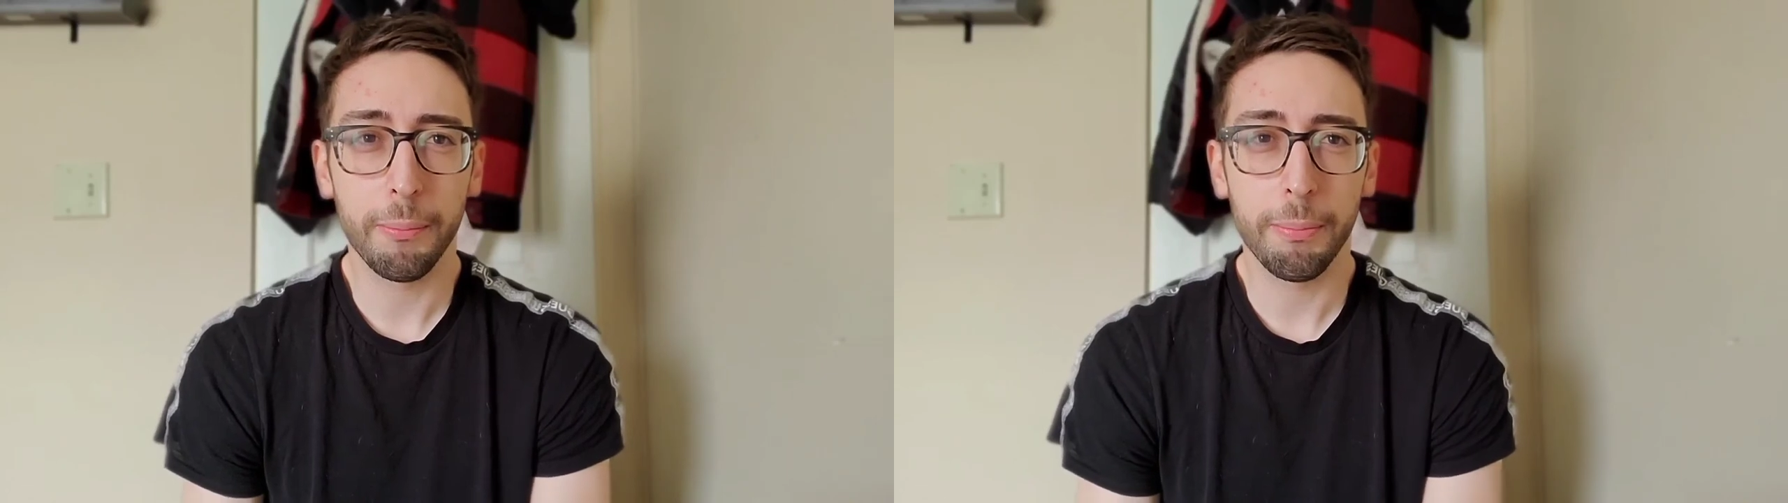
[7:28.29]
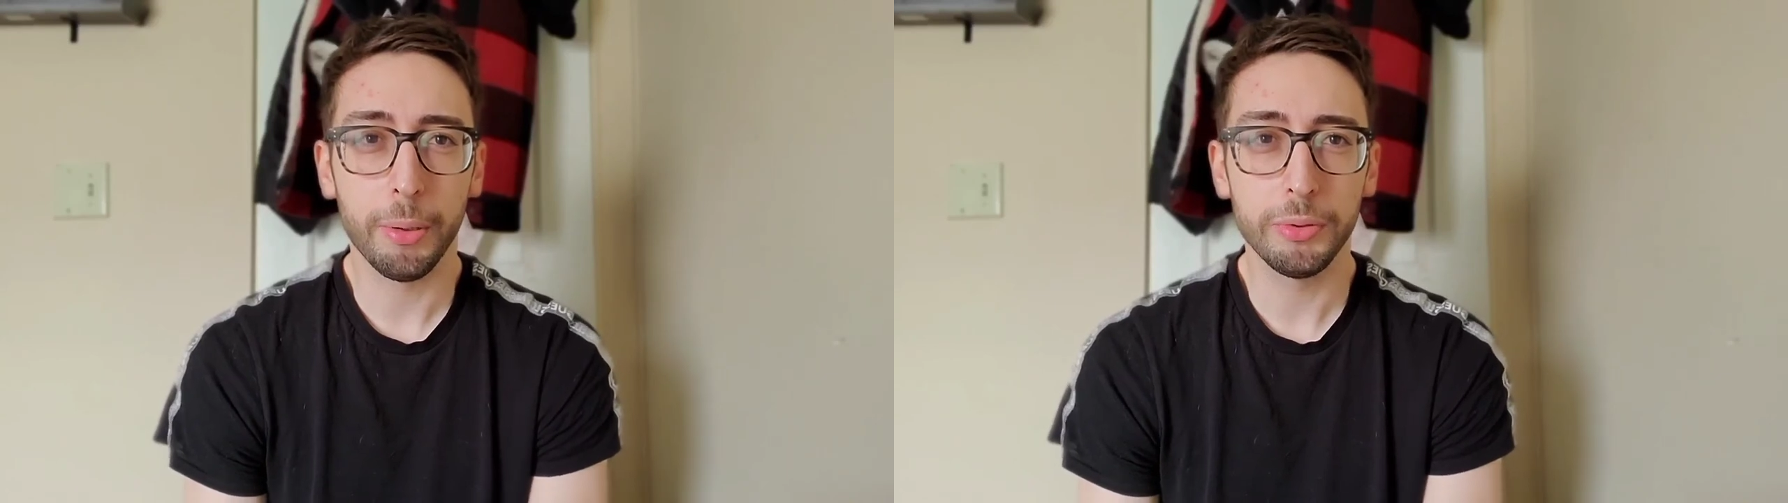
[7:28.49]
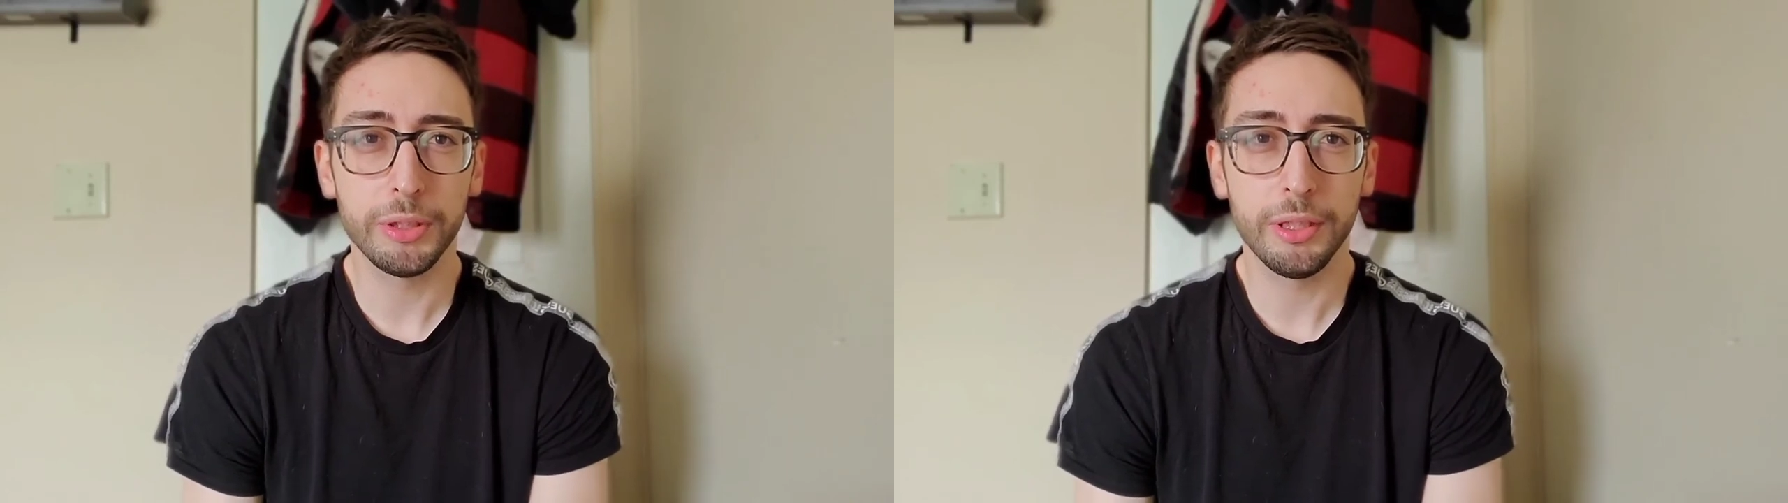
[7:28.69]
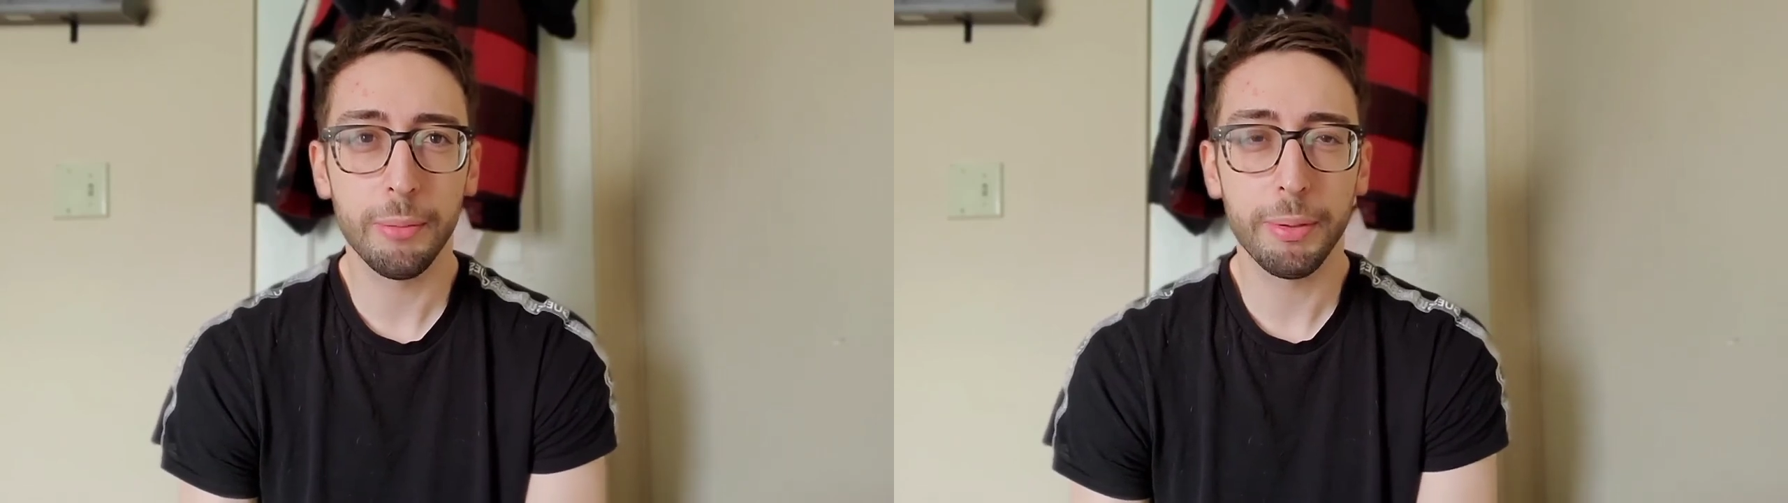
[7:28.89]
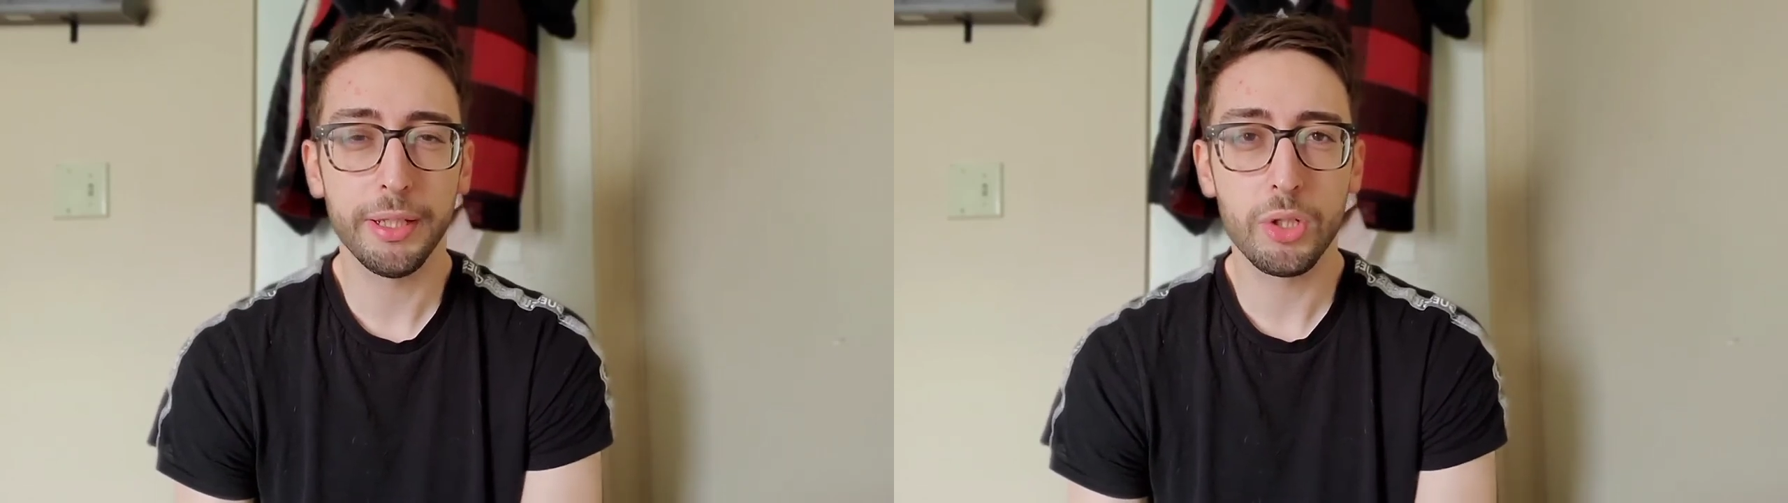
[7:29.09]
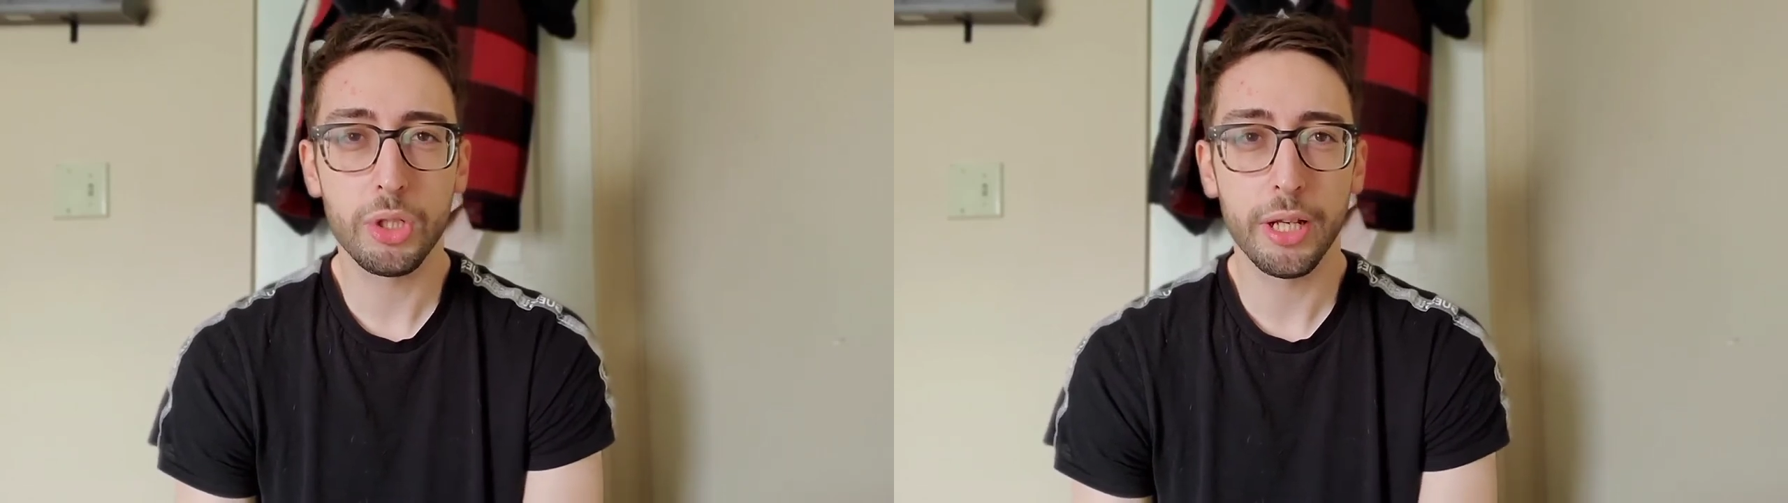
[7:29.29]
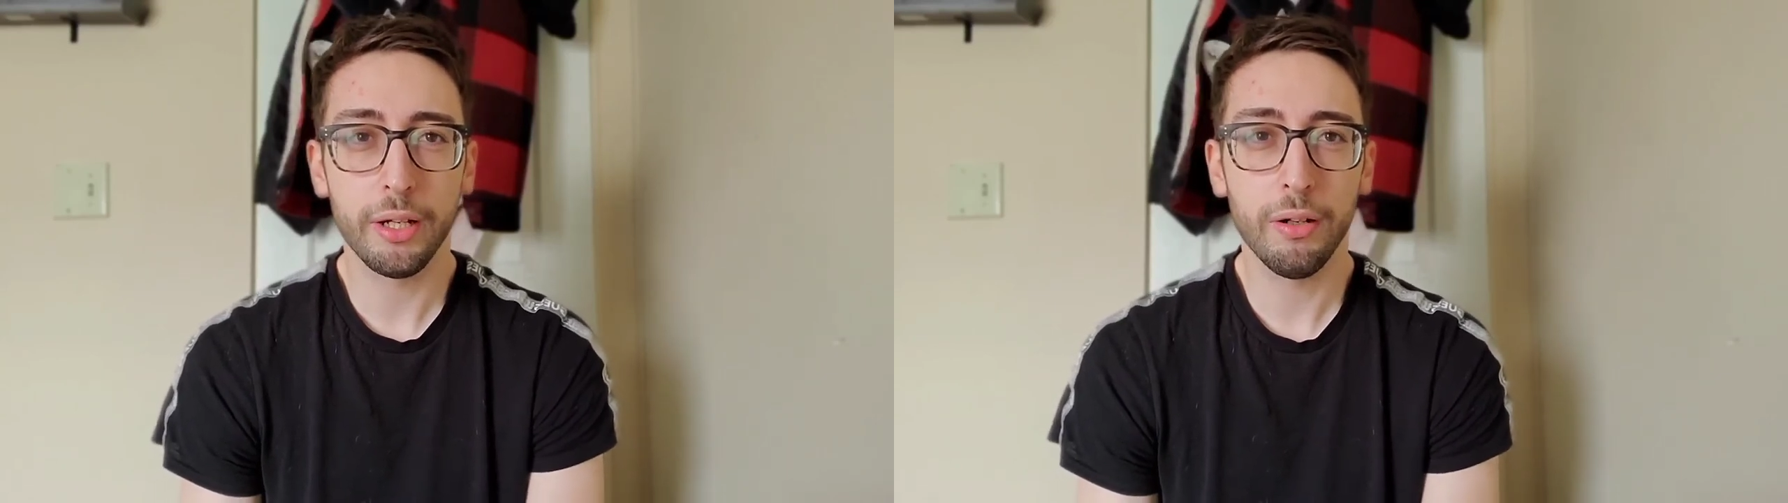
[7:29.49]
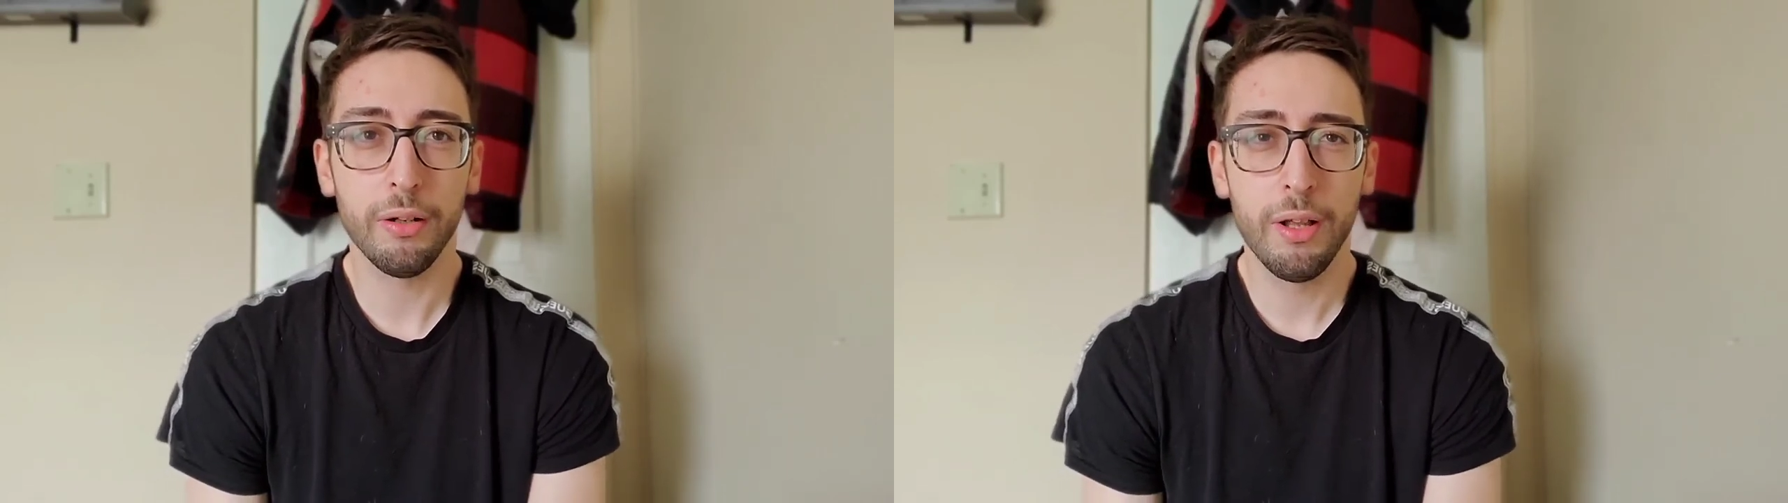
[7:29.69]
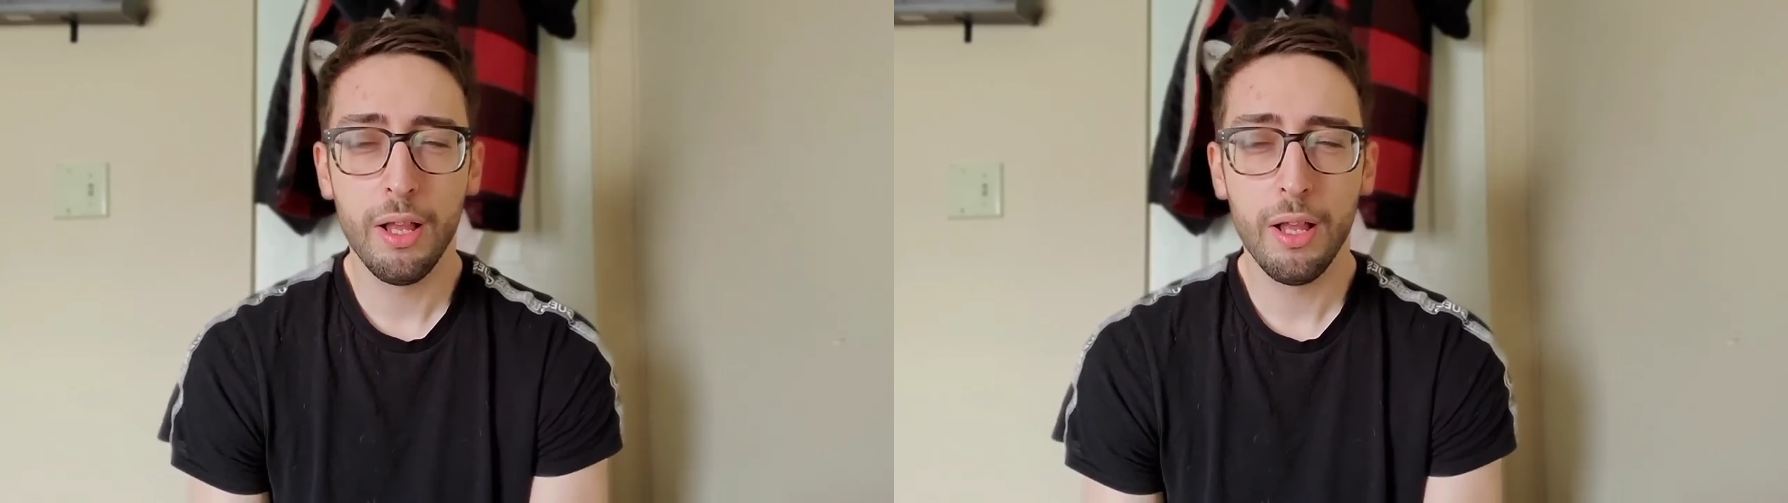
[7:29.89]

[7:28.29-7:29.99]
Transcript: I'm posting up on this channel.